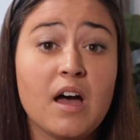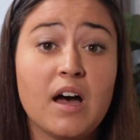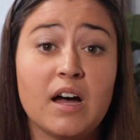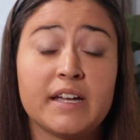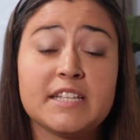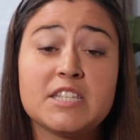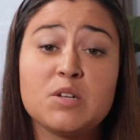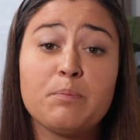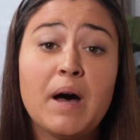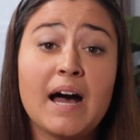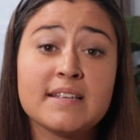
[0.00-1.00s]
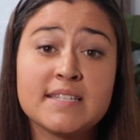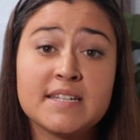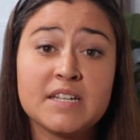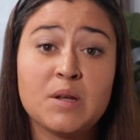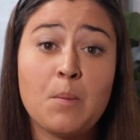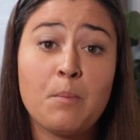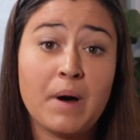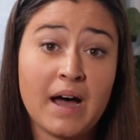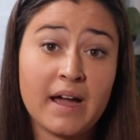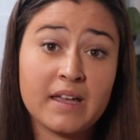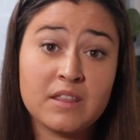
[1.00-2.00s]
uh, gets deposited
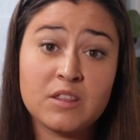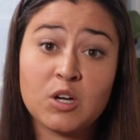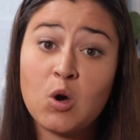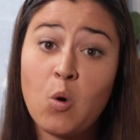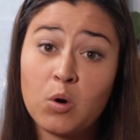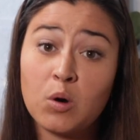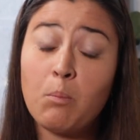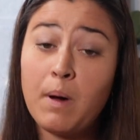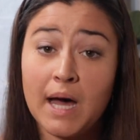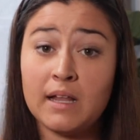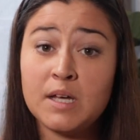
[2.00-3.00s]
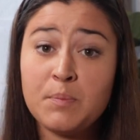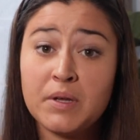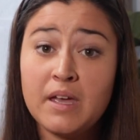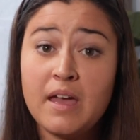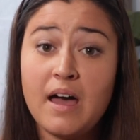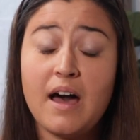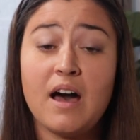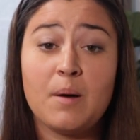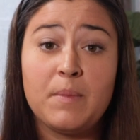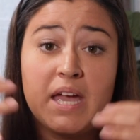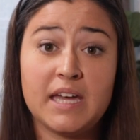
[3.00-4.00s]
by the coral polyp.
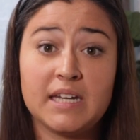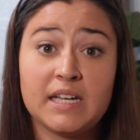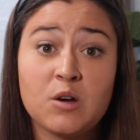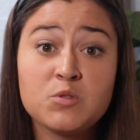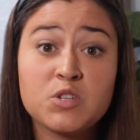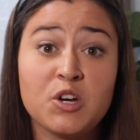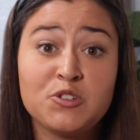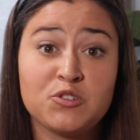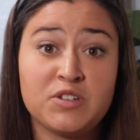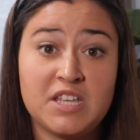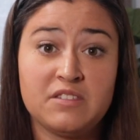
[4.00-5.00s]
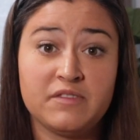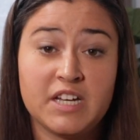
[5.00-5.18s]
Um, and it goes underneath of